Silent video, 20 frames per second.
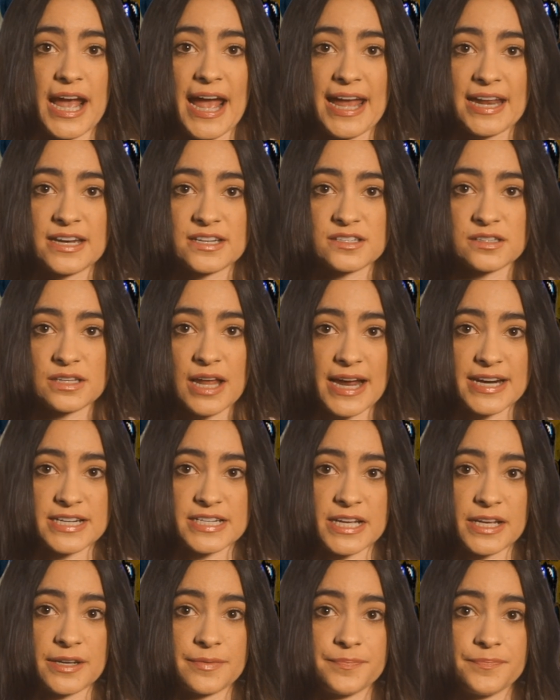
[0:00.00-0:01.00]
and
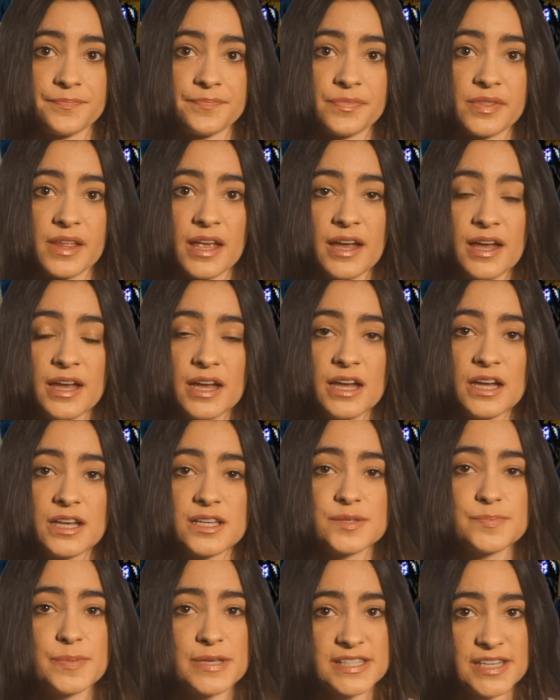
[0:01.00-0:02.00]
lighting.
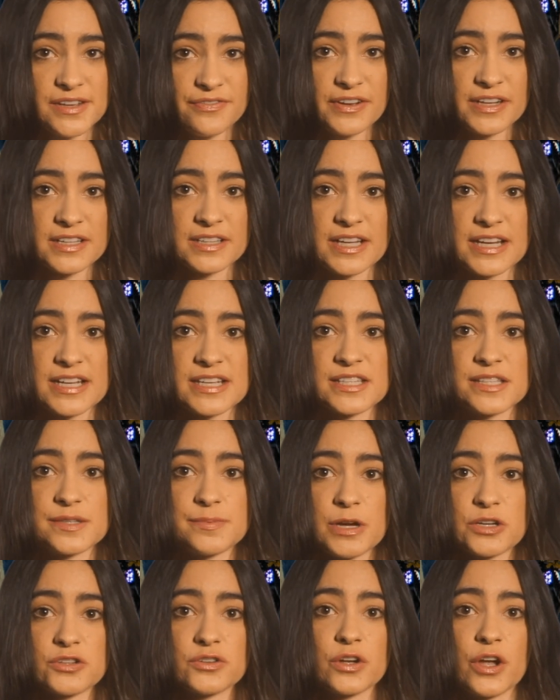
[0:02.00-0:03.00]
Specifically,
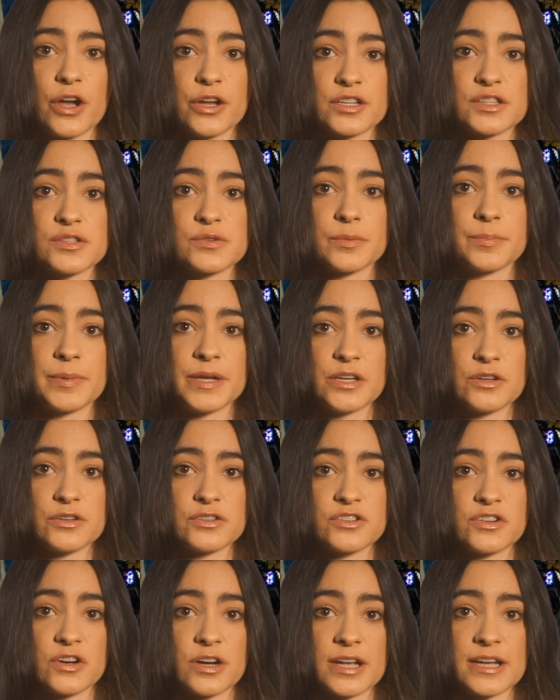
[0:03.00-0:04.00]
special curtains will be
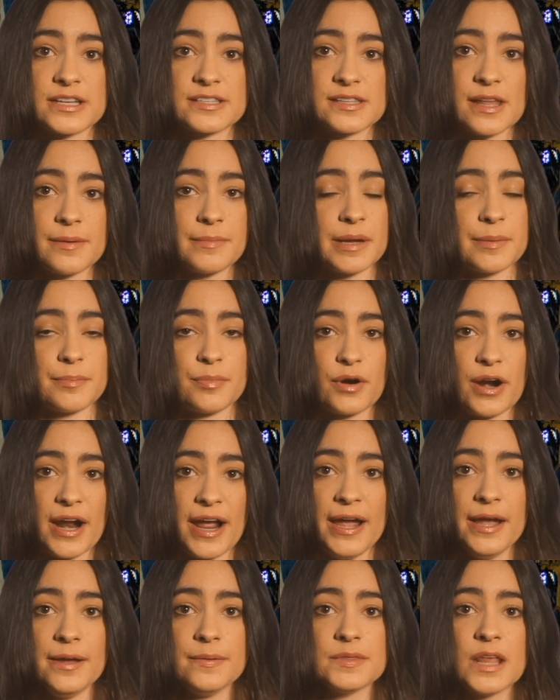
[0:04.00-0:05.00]
used during Islamic
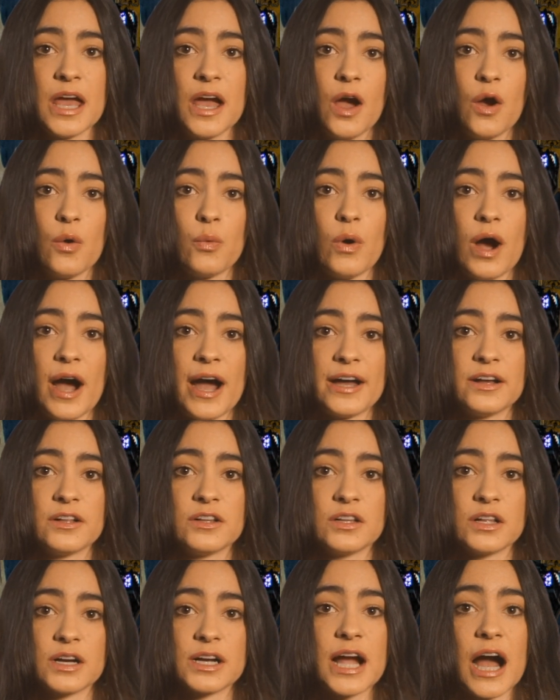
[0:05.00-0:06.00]
prayer,
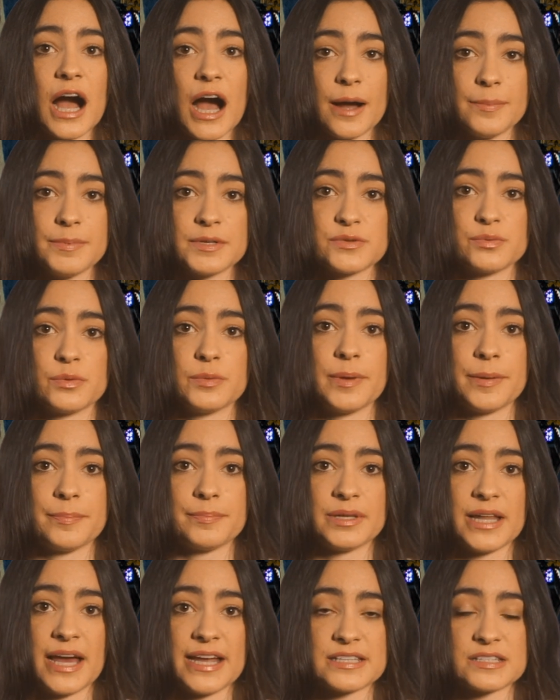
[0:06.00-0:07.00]
while carpets will be
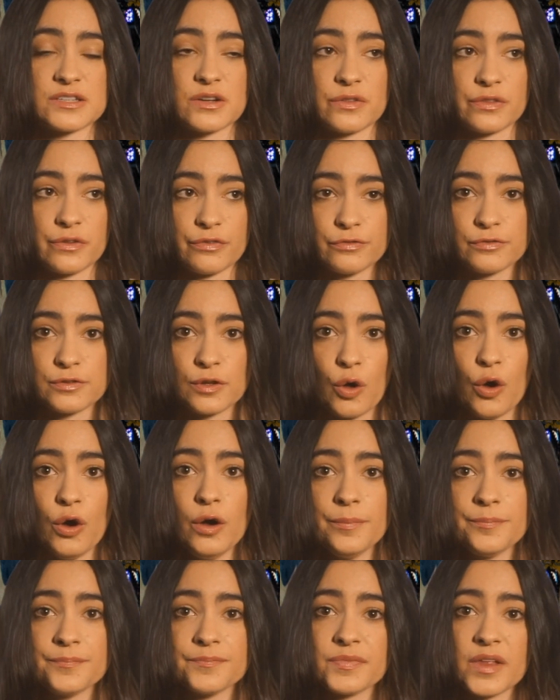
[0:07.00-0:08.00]
placed on the
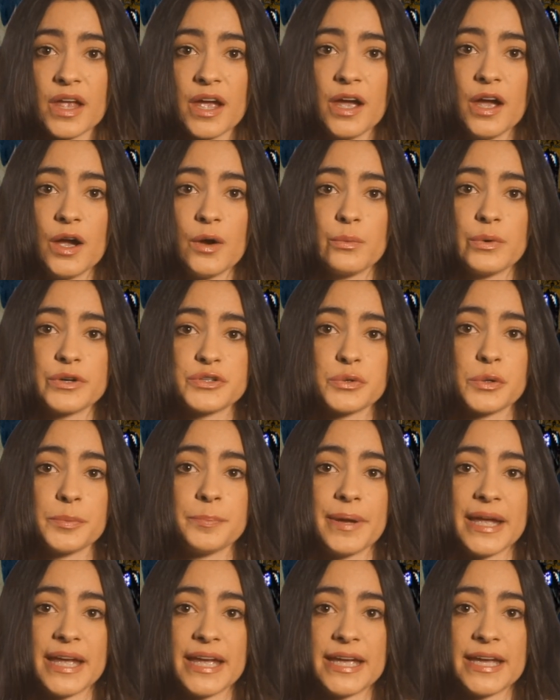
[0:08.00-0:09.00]
floor, which will
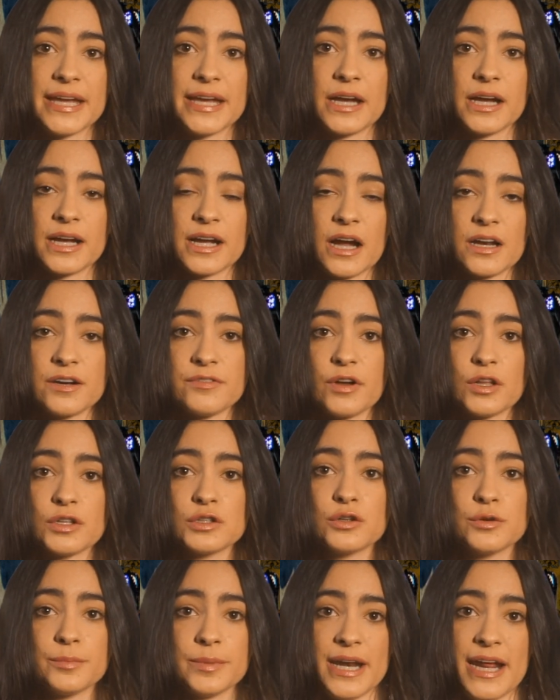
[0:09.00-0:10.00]
be kind of
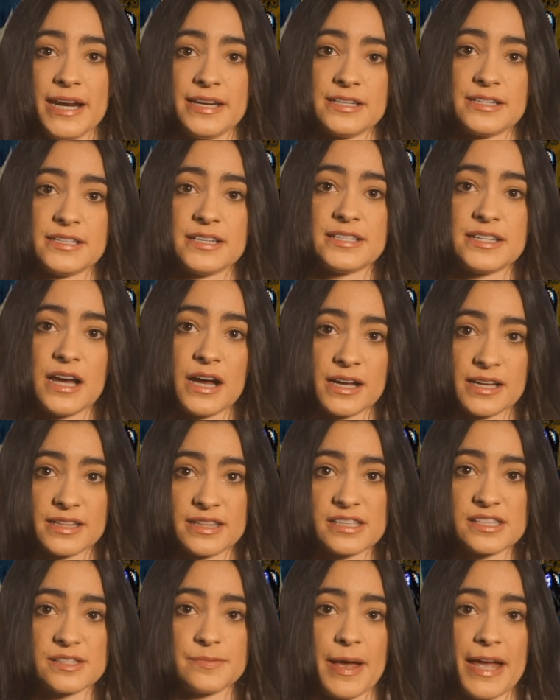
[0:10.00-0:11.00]
illuminated to darken
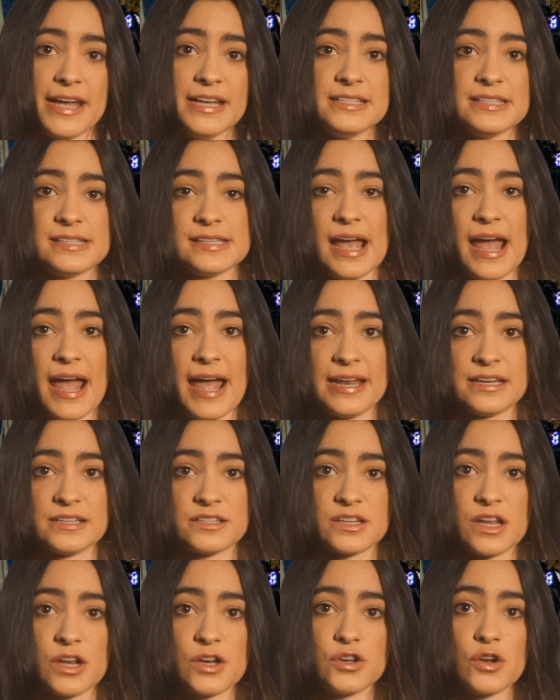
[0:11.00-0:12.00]
the space
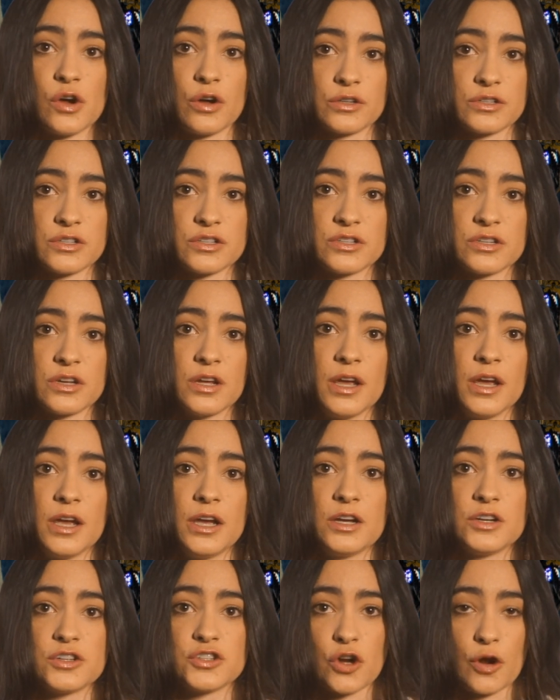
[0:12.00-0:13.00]
and not
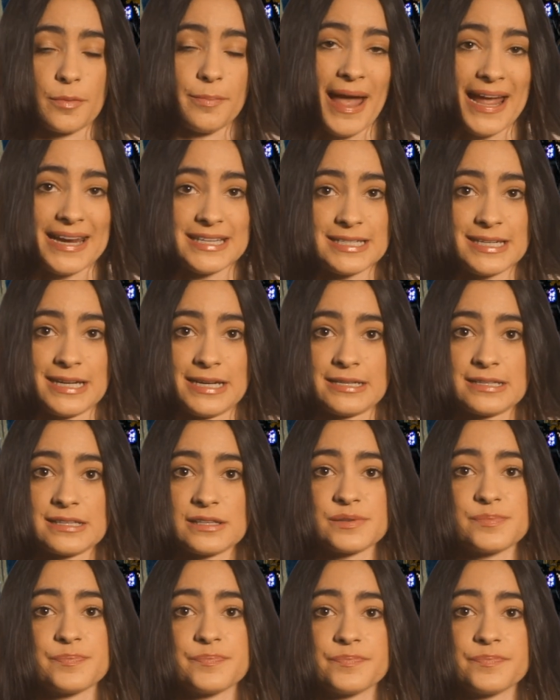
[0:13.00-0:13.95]
show paintings.